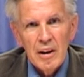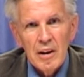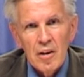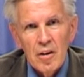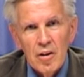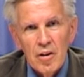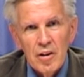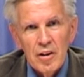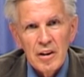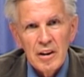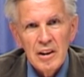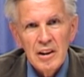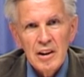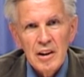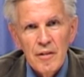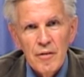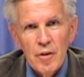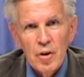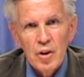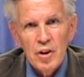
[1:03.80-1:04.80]
they are
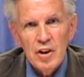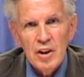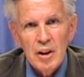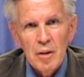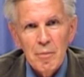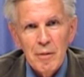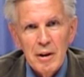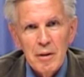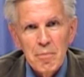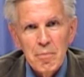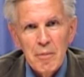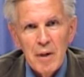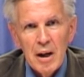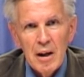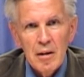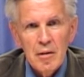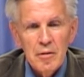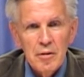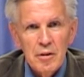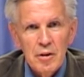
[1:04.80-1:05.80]
irreversibly
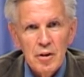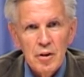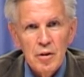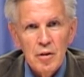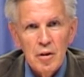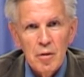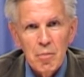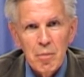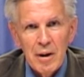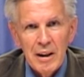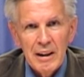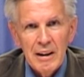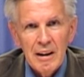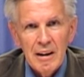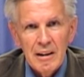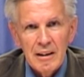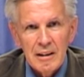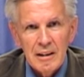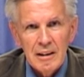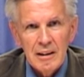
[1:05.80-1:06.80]
bound to the
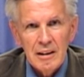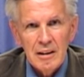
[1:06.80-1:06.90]
platelets.